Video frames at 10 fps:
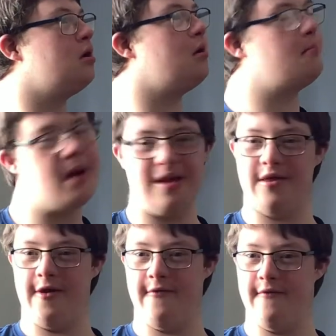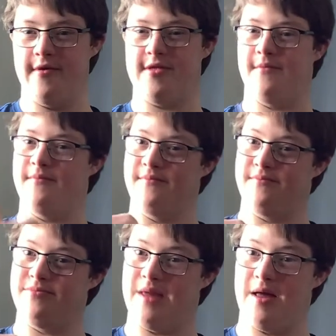what I do with some
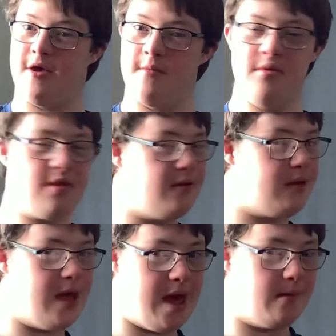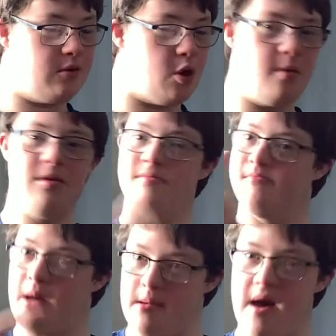diagrams every now and
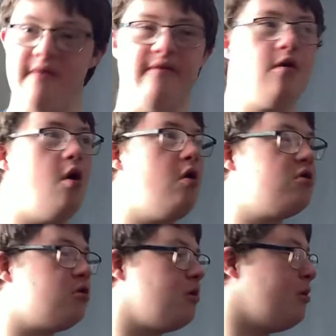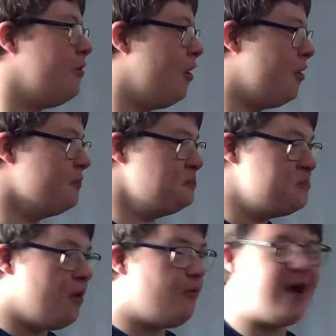then she calls.
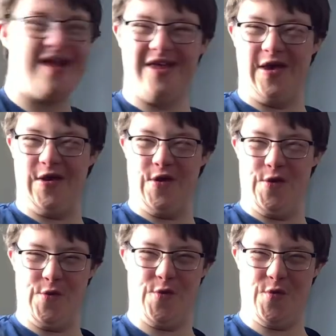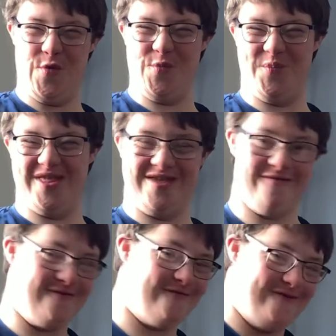what I do with
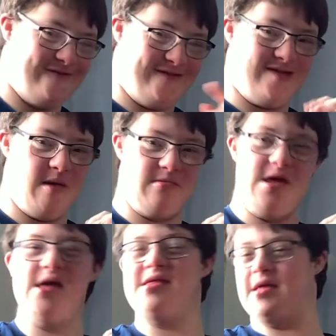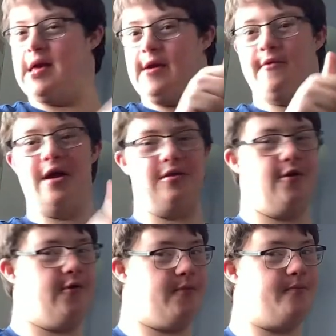some celebrities and what I do.
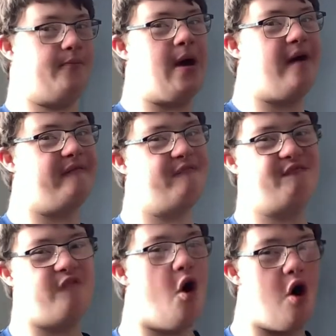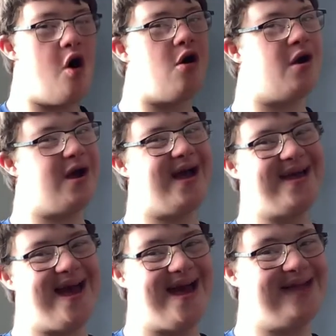Part 4
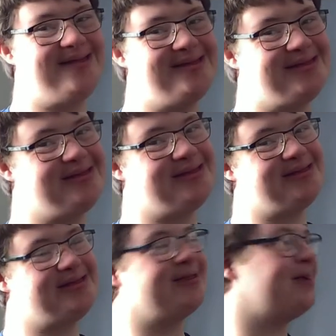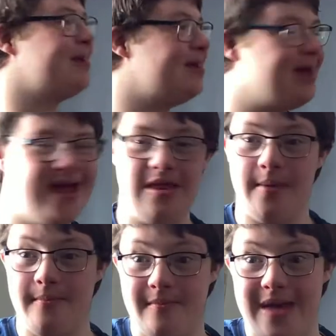again.
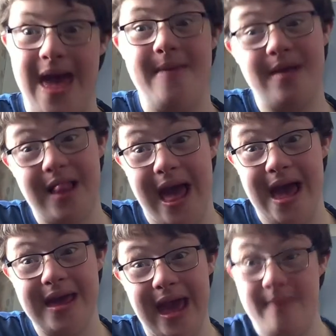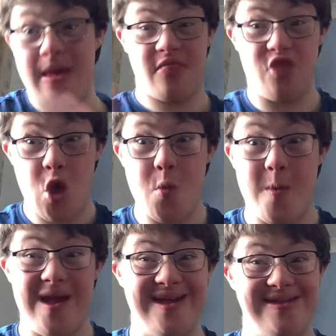Yep. Emily, a bit
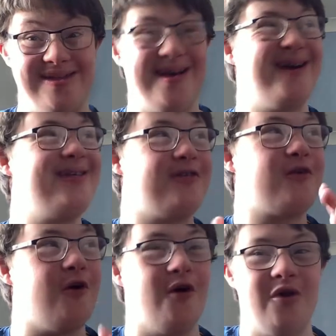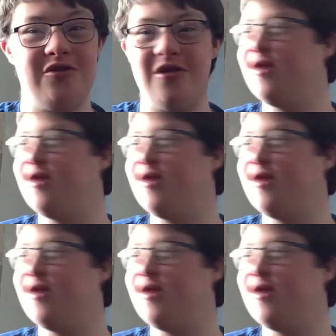filming. That's good.